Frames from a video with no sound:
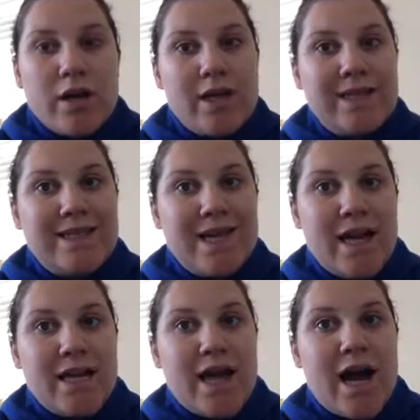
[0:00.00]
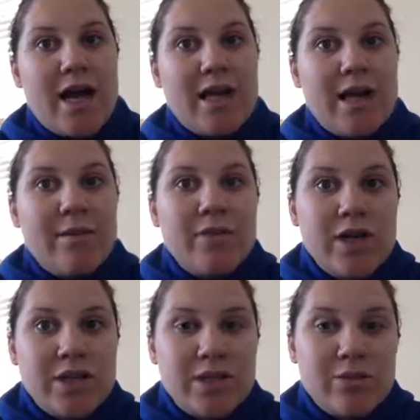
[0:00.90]
Instead, I am
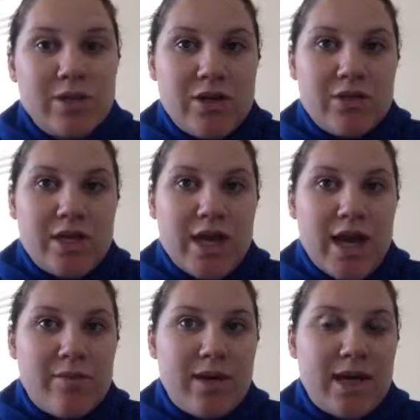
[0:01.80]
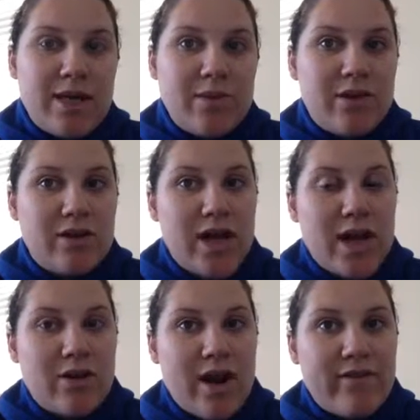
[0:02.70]
going to still be using a beginning, middle, and
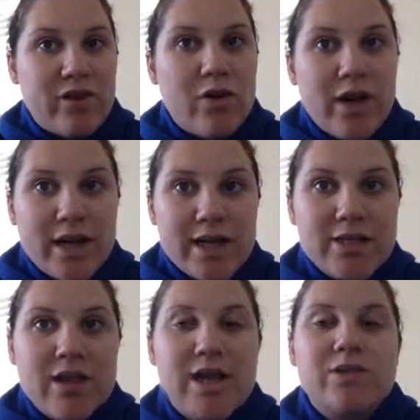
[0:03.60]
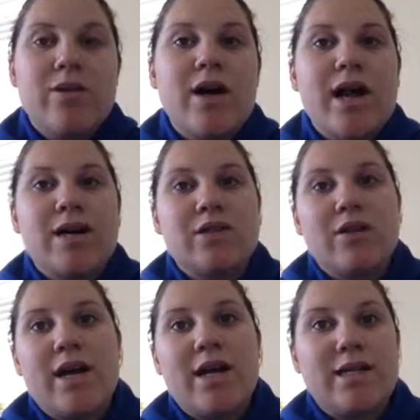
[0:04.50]
end graphic organizer, as well as
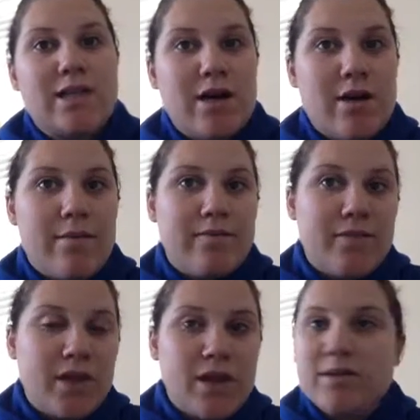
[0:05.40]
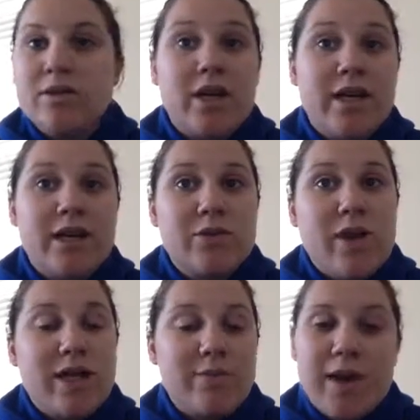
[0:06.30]
crayons, as
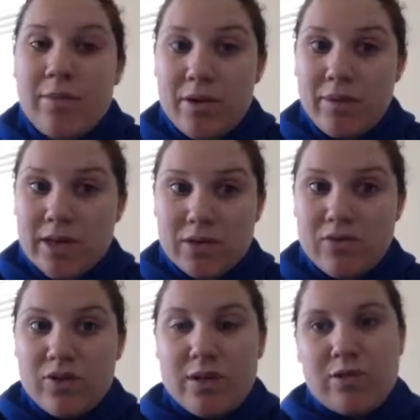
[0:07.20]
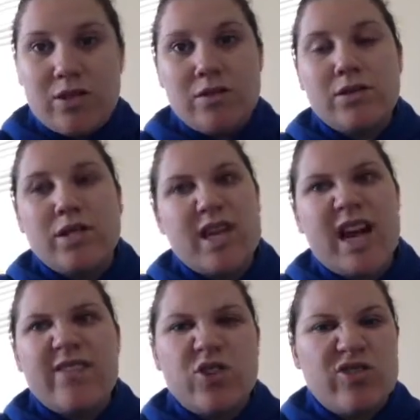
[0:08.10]
well as paper and pencil for them to
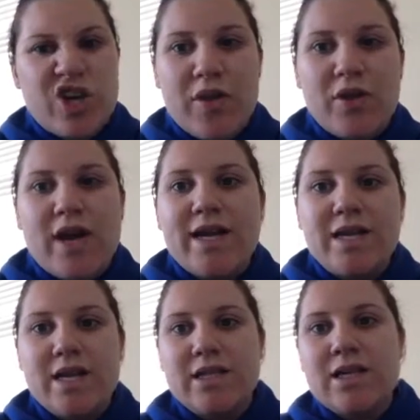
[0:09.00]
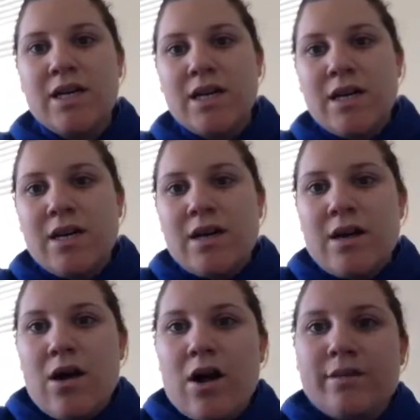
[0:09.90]
kind of sort of jot their ideas
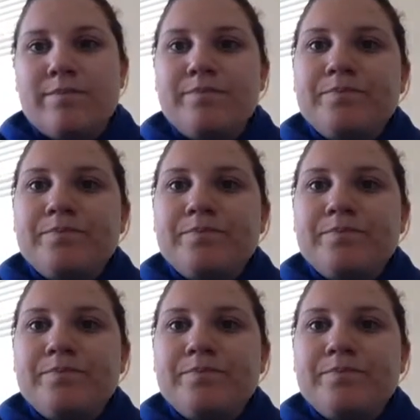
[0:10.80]
on.